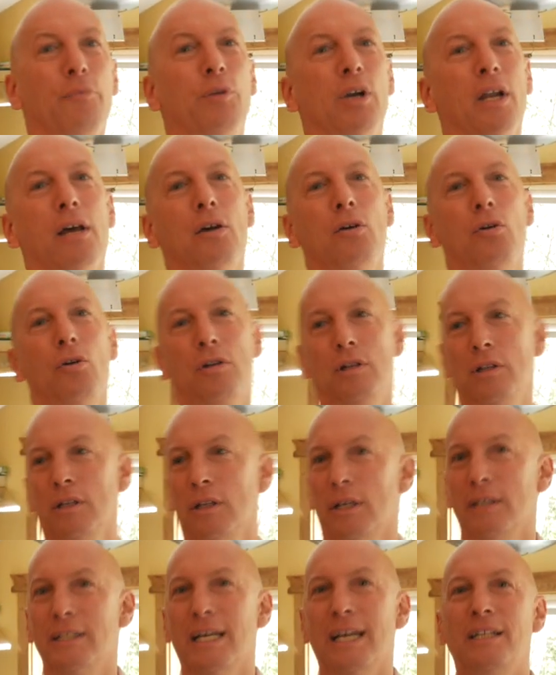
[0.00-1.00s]
art. what I call
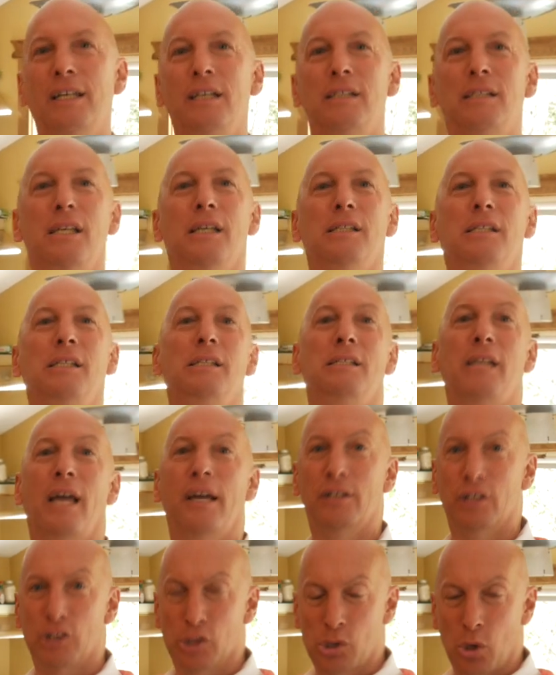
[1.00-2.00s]
uh, 1960s
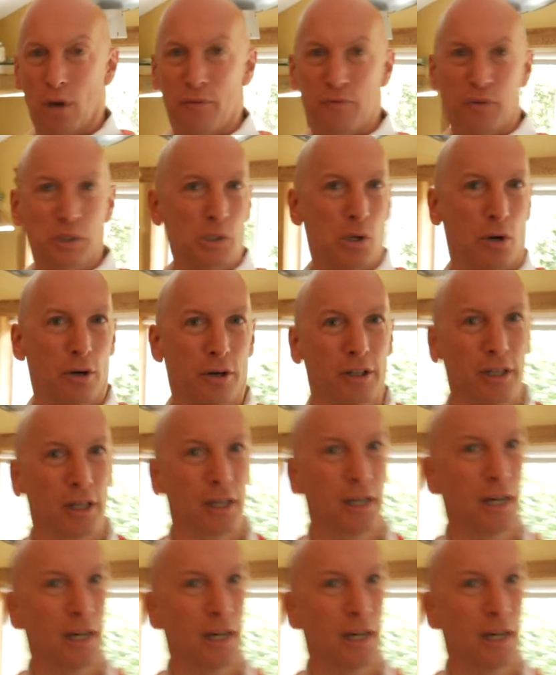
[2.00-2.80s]
dentist office art. You